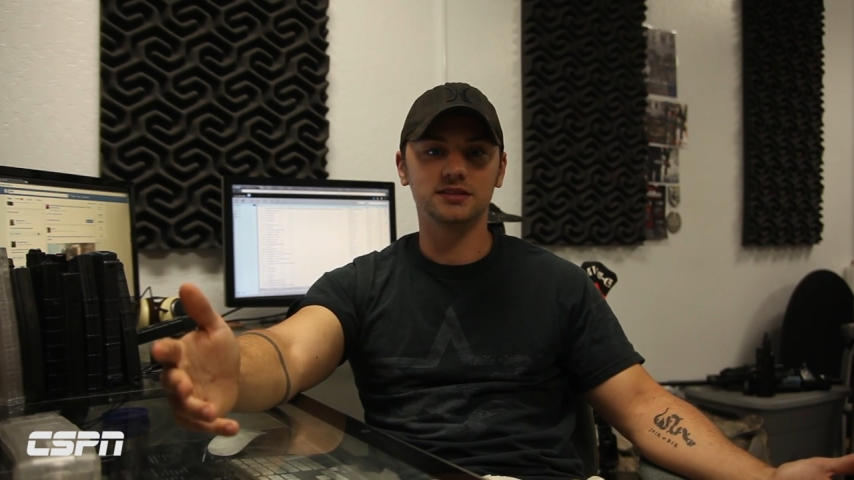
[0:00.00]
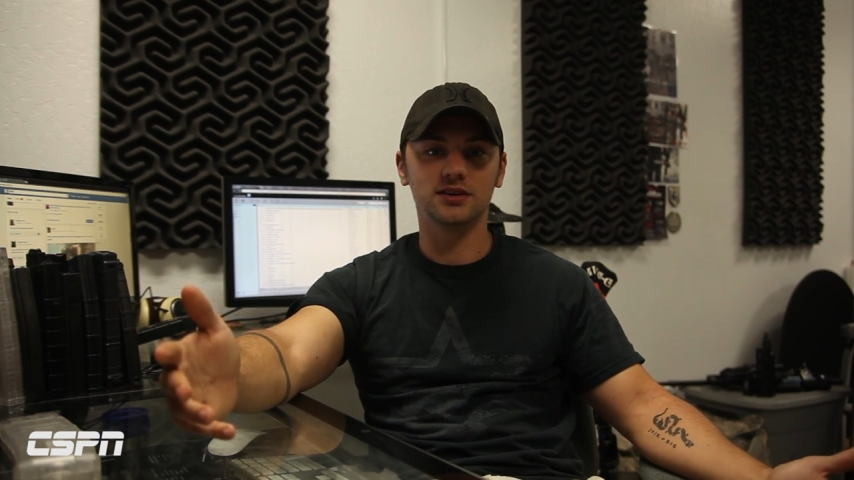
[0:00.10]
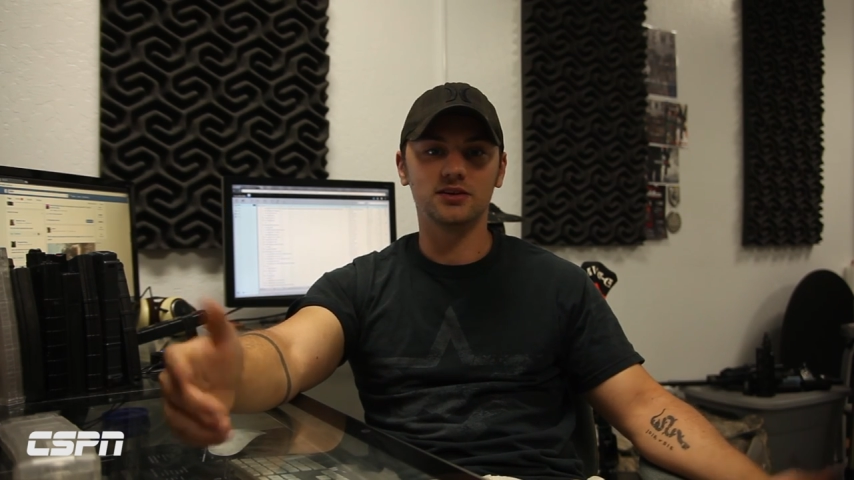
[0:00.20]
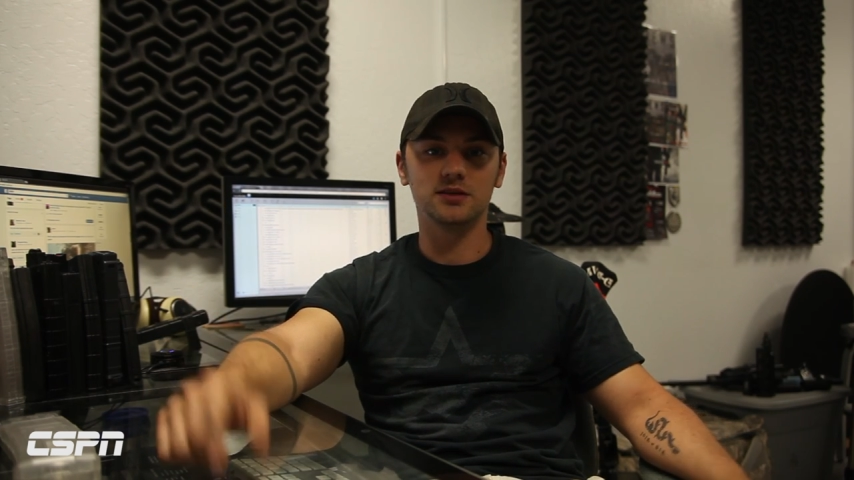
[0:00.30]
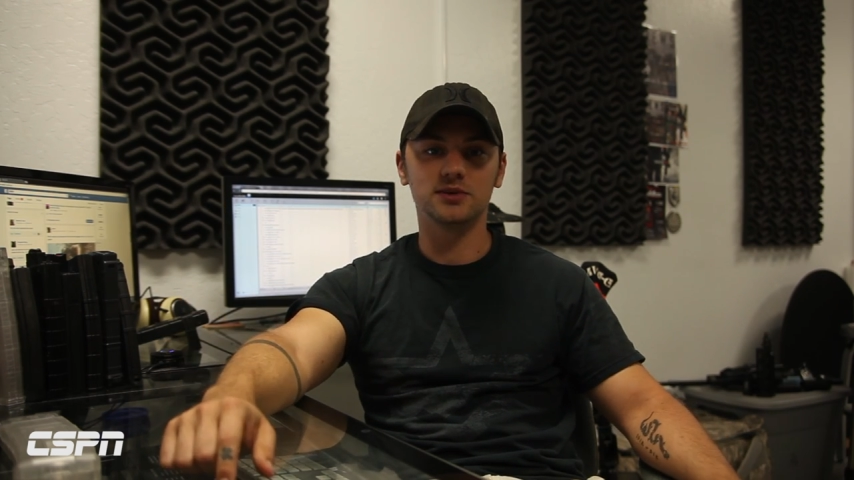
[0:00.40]
You
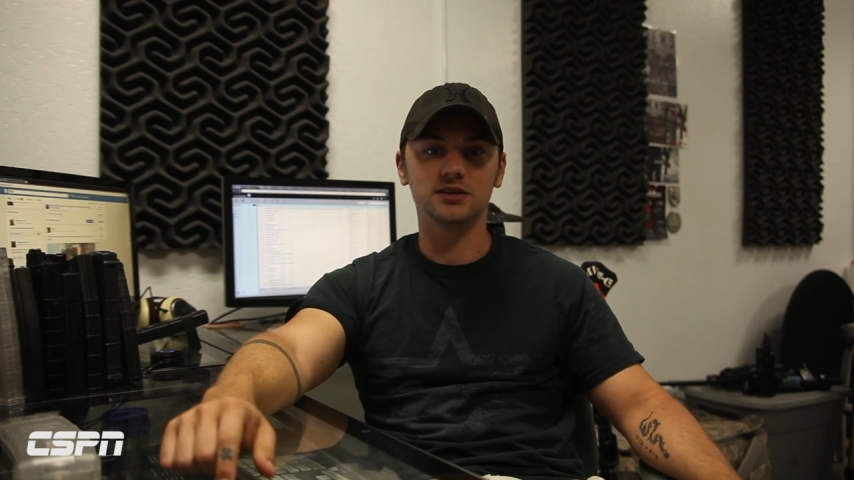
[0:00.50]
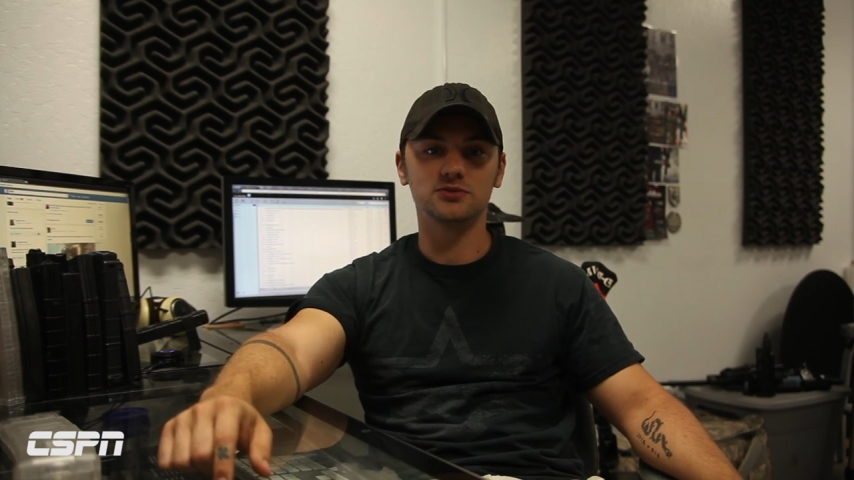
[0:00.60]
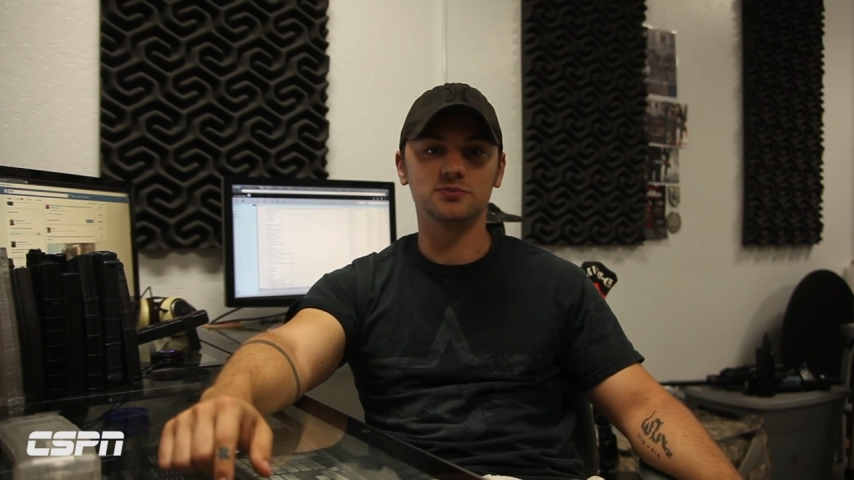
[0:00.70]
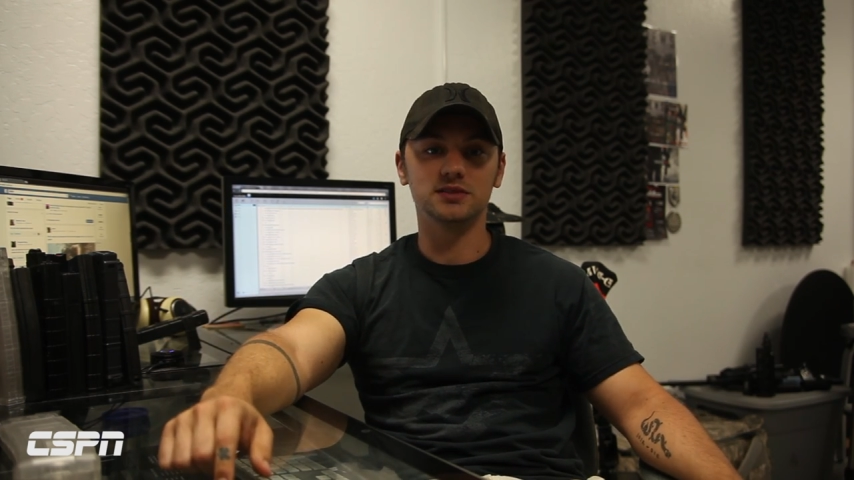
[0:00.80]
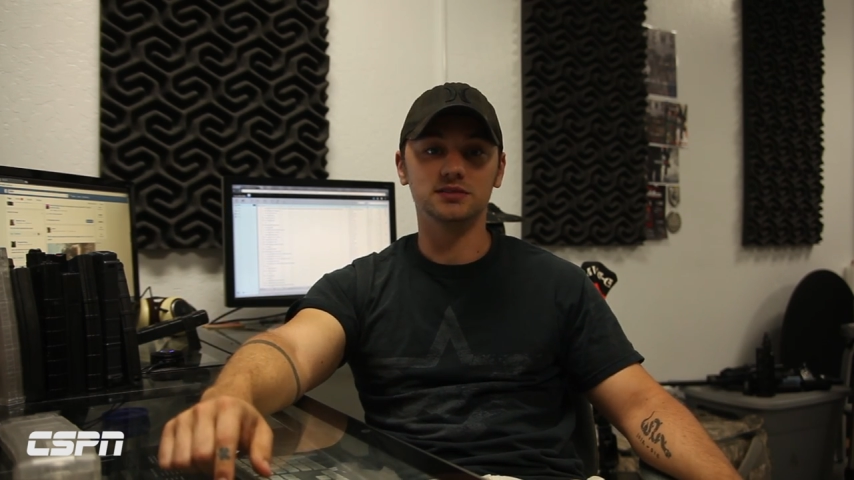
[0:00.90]
know, anybody
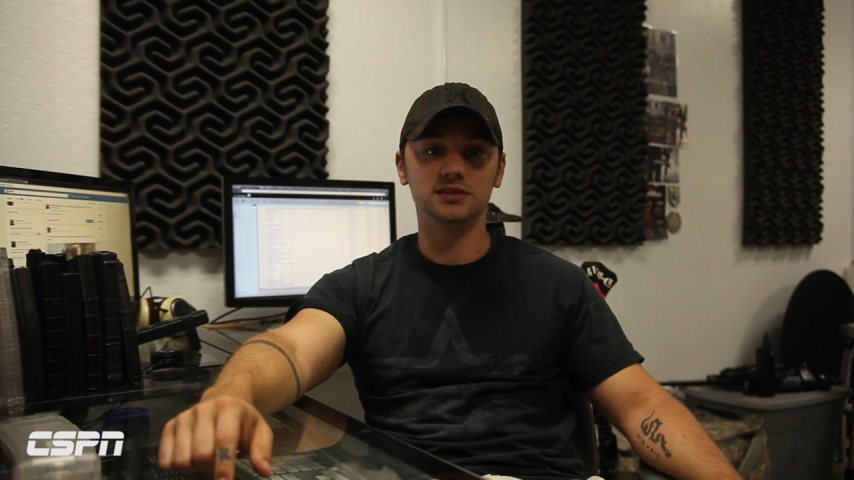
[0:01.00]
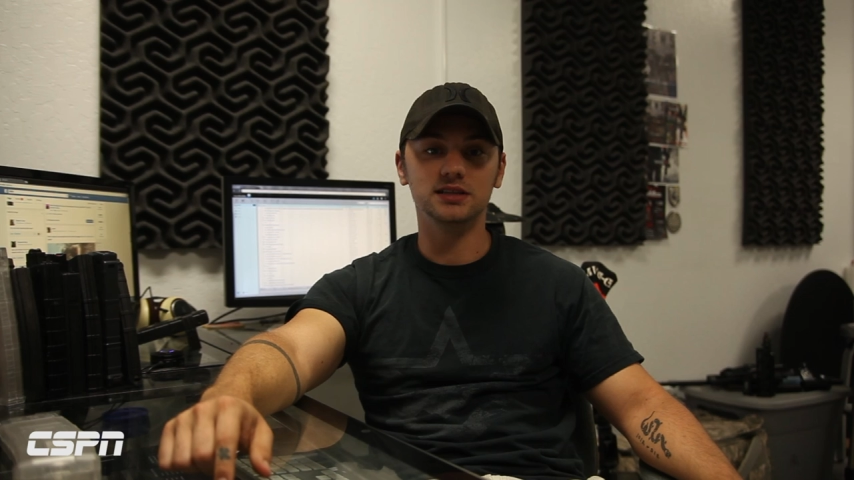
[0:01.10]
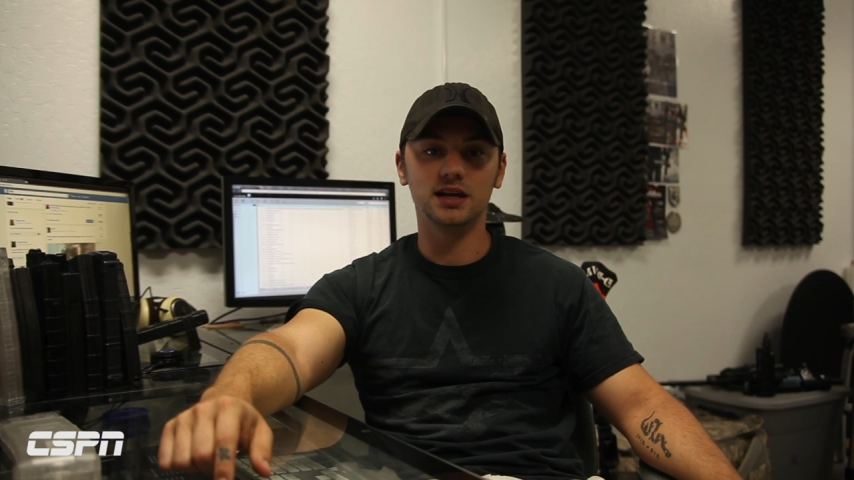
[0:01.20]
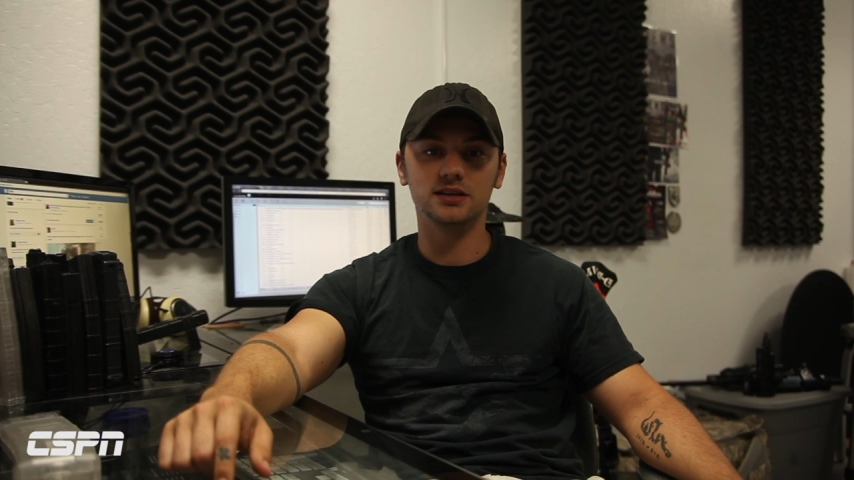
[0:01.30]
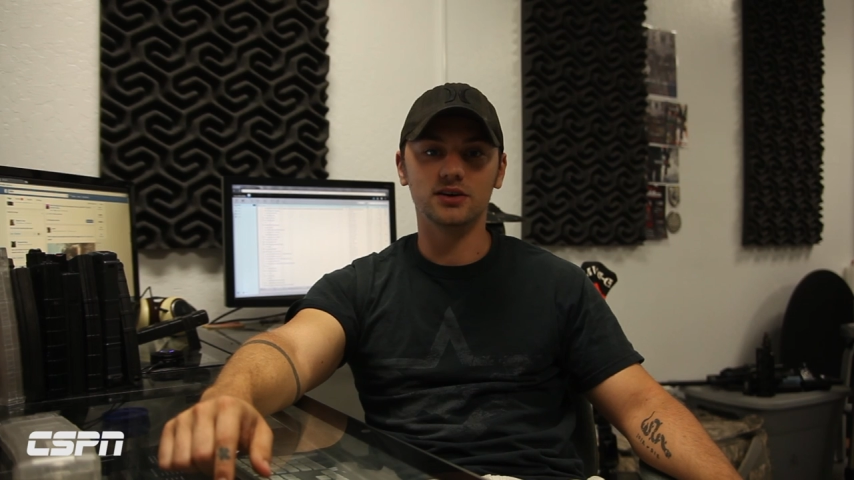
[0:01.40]
who's been to
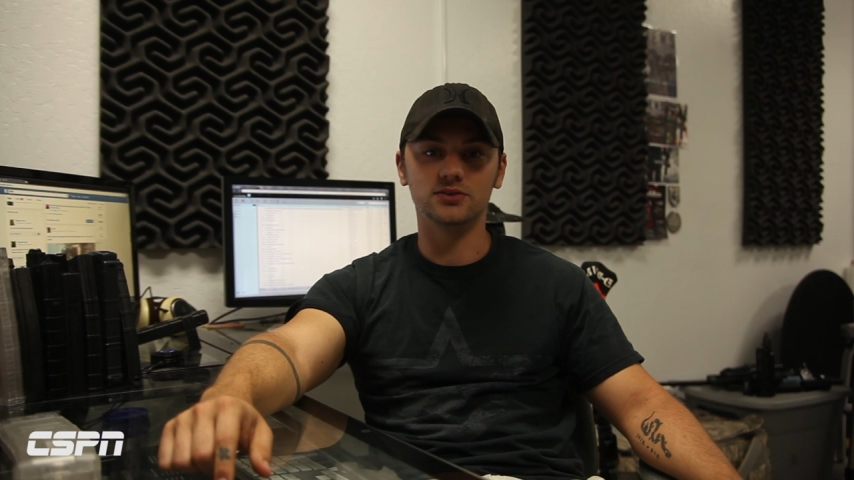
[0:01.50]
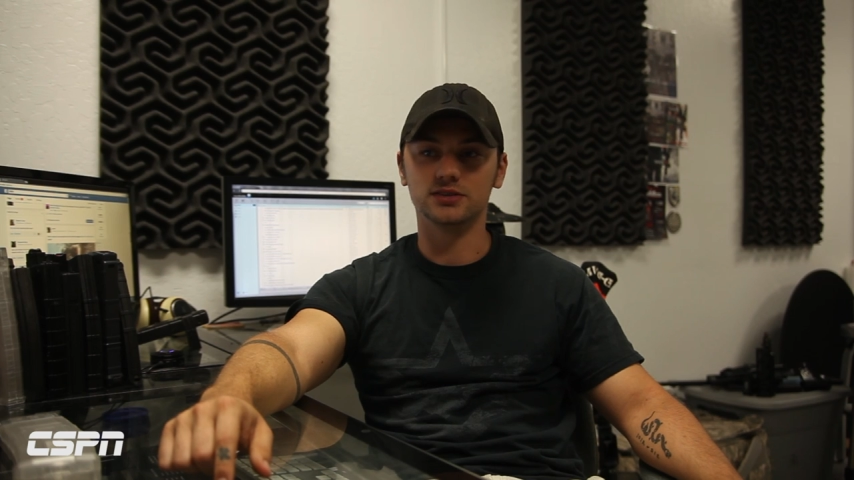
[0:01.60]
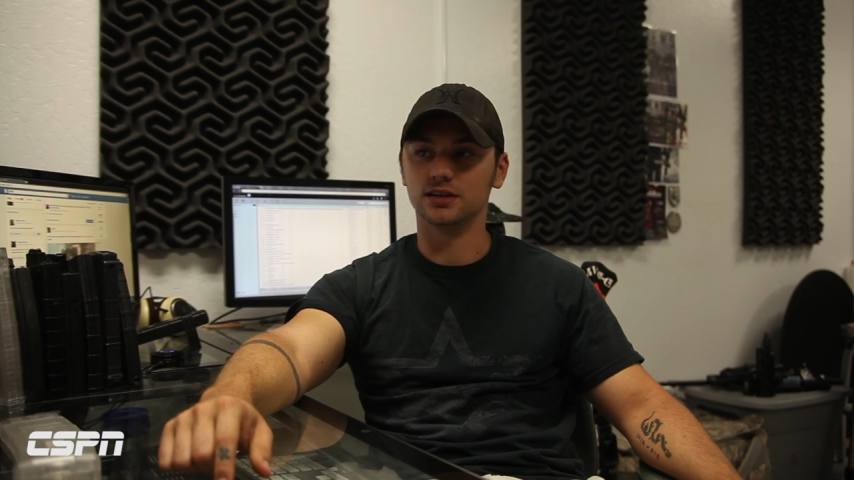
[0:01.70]
D-Day knows